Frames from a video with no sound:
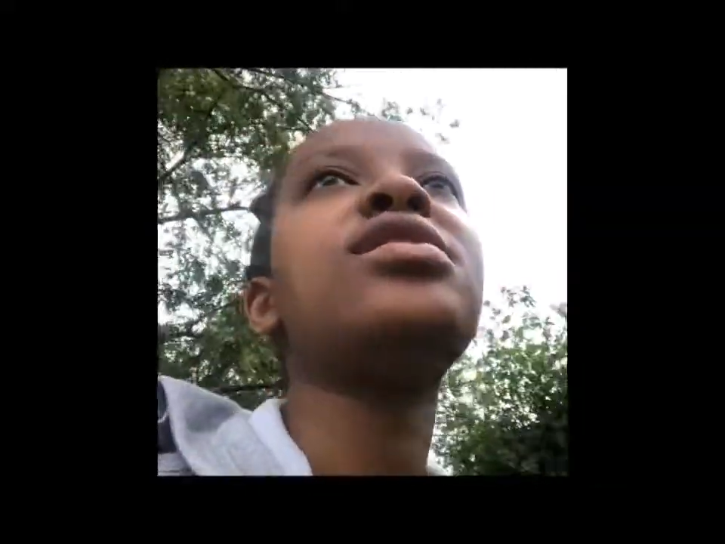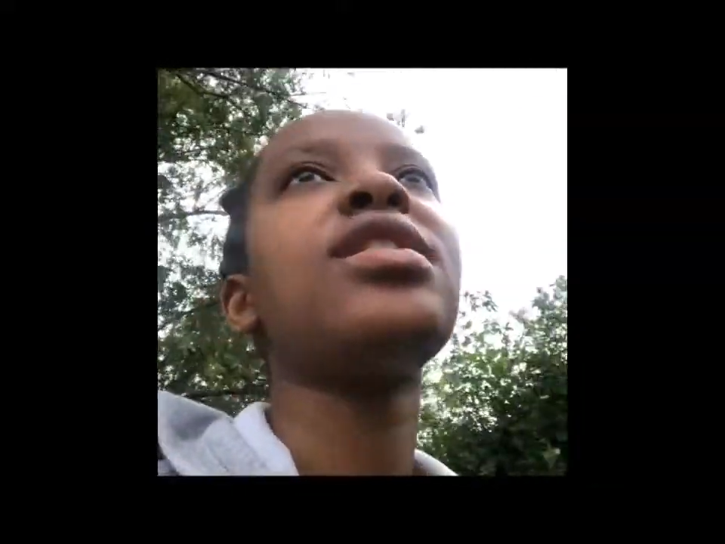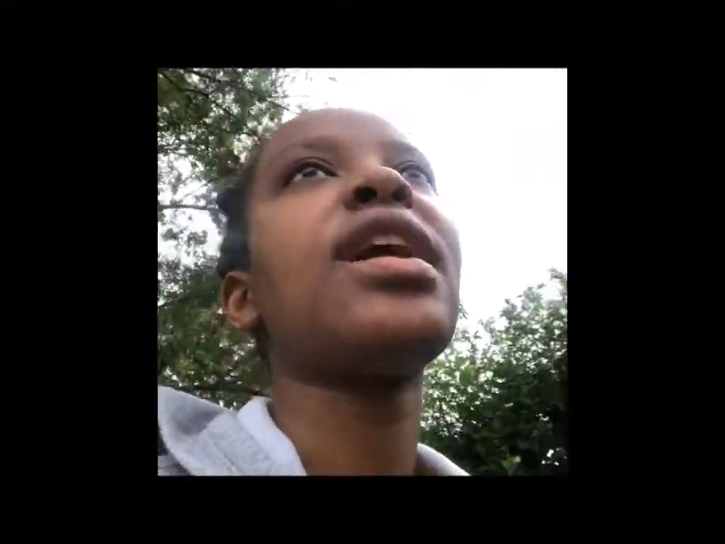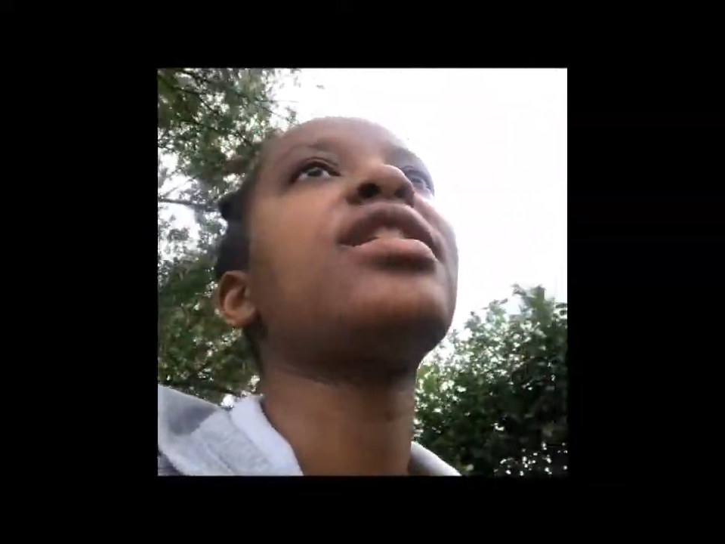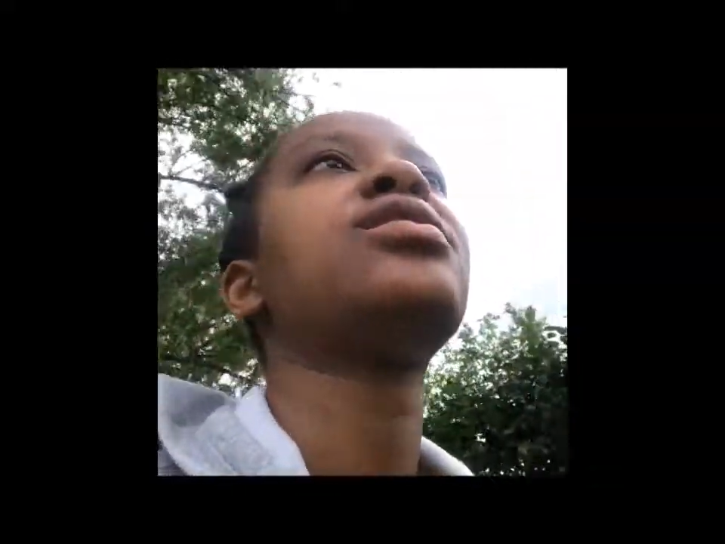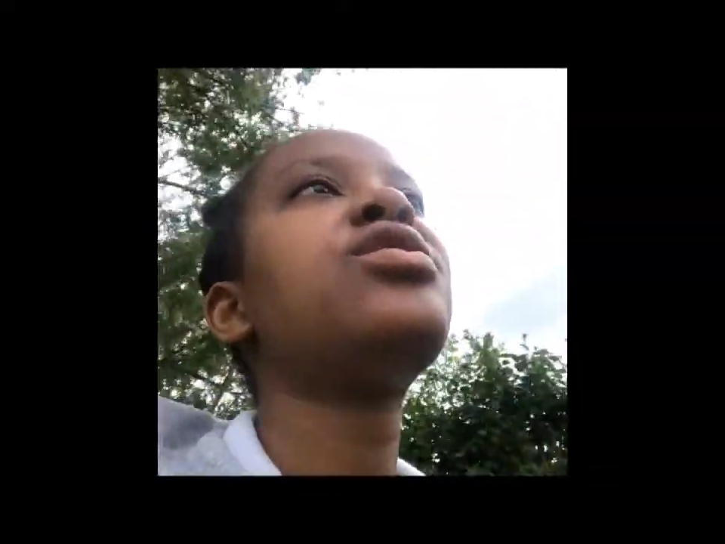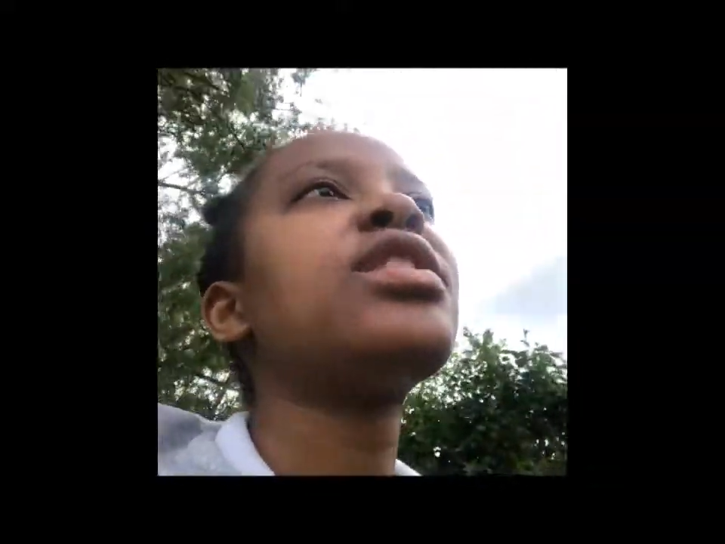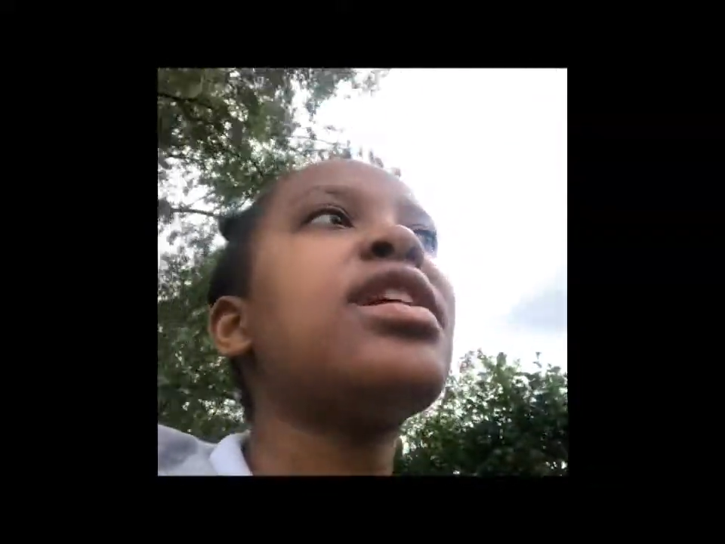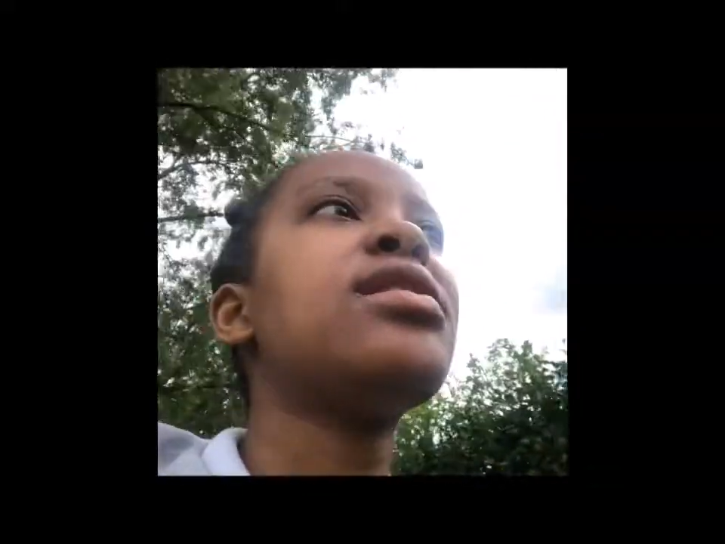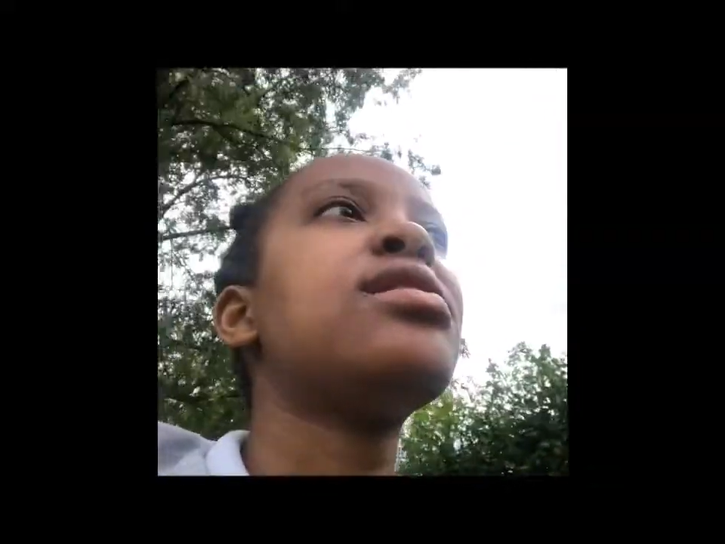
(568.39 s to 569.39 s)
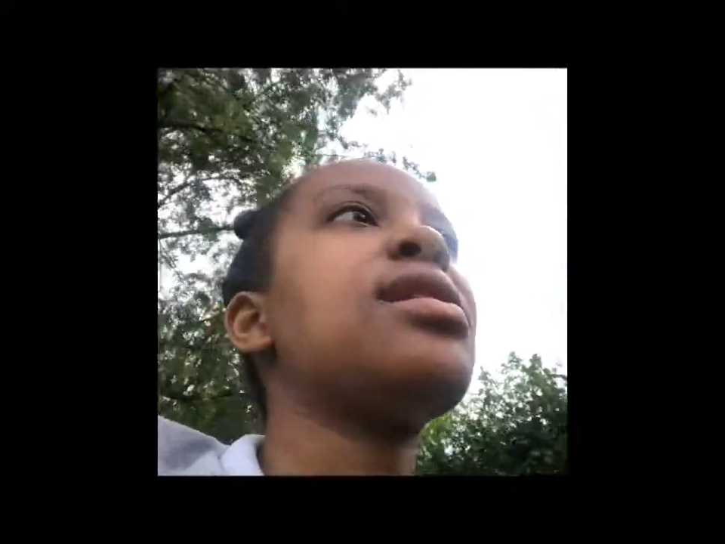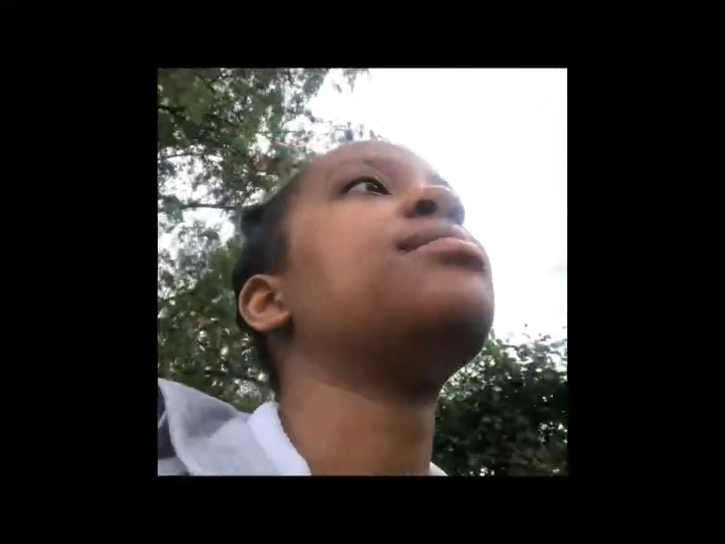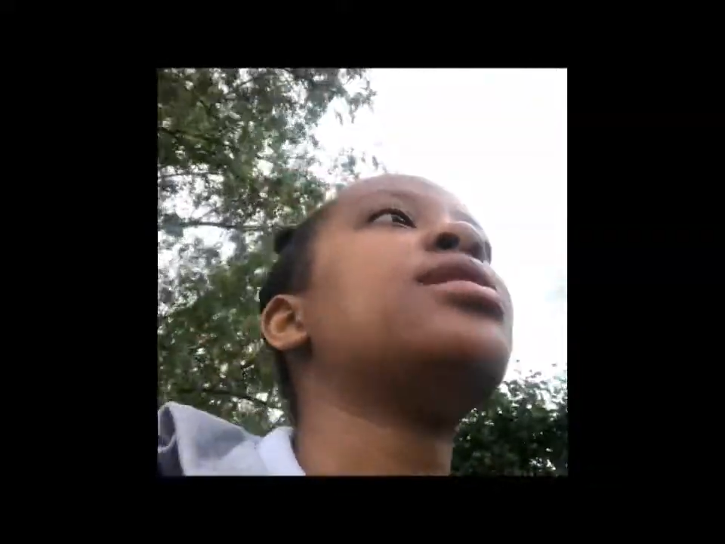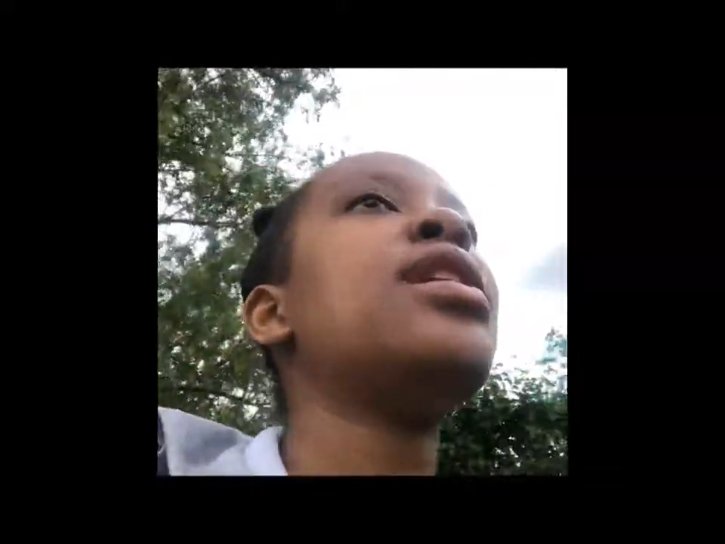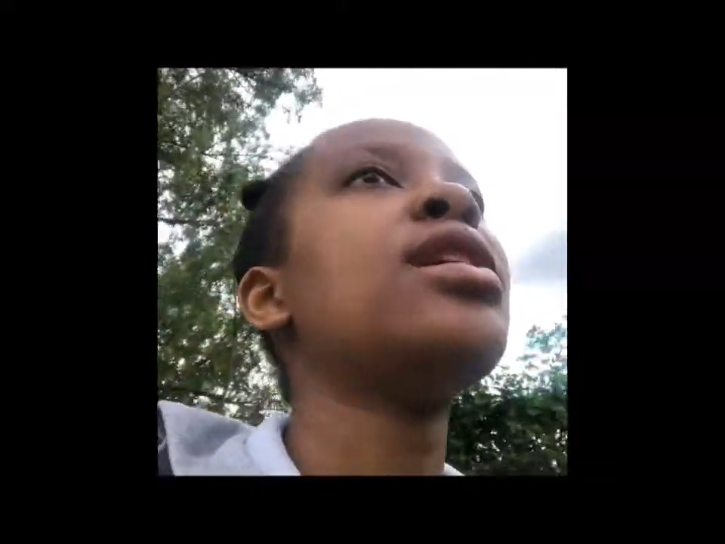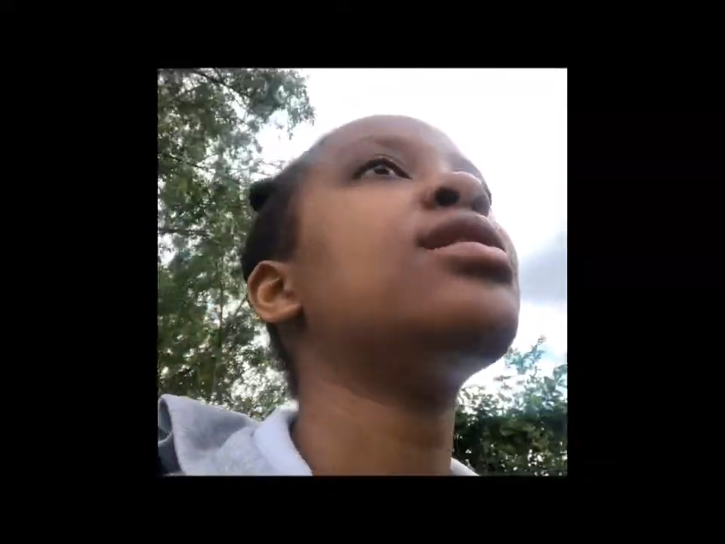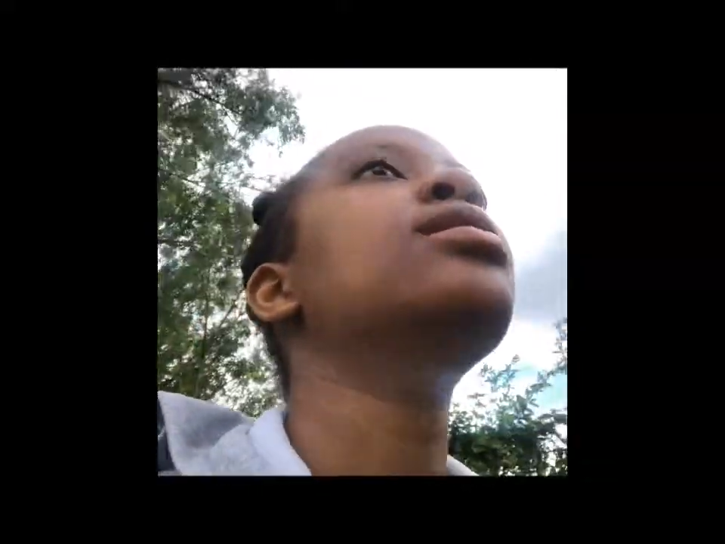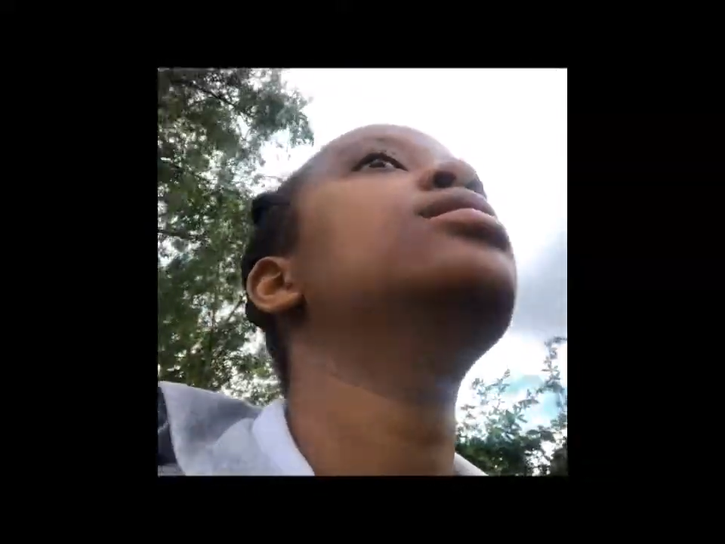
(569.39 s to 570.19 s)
to check out something,